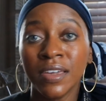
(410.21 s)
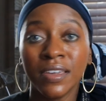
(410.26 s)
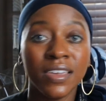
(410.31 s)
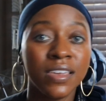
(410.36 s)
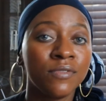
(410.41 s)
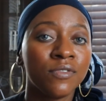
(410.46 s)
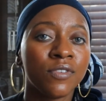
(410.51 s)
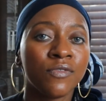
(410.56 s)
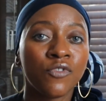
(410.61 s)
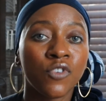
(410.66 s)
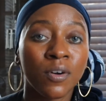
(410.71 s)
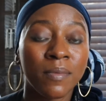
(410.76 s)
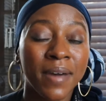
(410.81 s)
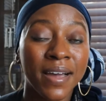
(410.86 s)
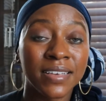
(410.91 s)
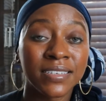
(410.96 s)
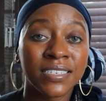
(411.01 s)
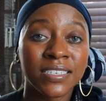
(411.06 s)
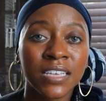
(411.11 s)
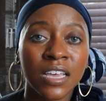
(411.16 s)
even for
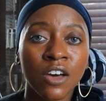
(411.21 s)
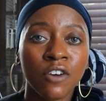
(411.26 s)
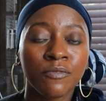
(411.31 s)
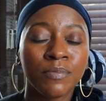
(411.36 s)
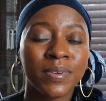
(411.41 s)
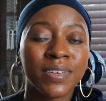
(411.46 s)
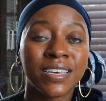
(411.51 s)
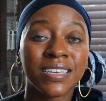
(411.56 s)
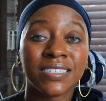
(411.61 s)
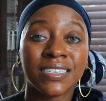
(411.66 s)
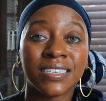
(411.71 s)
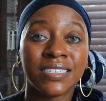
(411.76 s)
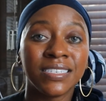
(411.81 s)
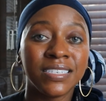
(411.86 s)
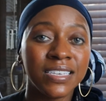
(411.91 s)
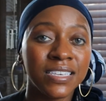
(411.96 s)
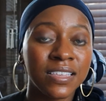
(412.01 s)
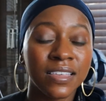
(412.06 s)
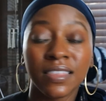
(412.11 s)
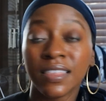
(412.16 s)
myself, because they
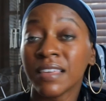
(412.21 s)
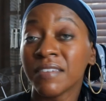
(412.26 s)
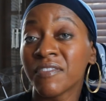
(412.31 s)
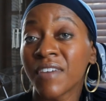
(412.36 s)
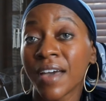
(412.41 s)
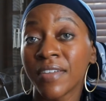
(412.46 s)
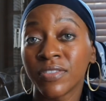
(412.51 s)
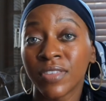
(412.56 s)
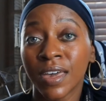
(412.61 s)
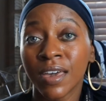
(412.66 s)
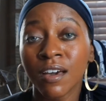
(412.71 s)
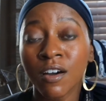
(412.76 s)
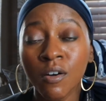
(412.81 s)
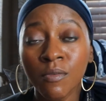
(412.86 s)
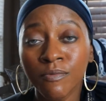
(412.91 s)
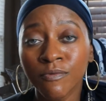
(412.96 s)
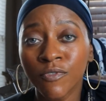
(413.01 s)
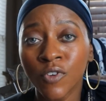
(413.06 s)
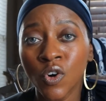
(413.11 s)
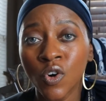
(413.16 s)
see that they've got the
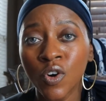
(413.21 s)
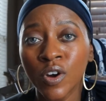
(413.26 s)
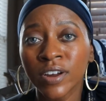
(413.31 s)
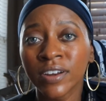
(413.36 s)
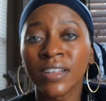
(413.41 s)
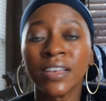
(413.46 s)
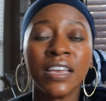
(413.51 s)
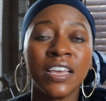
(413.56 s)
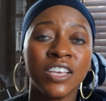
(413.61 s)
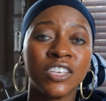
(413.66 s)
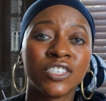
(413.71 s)
help for it.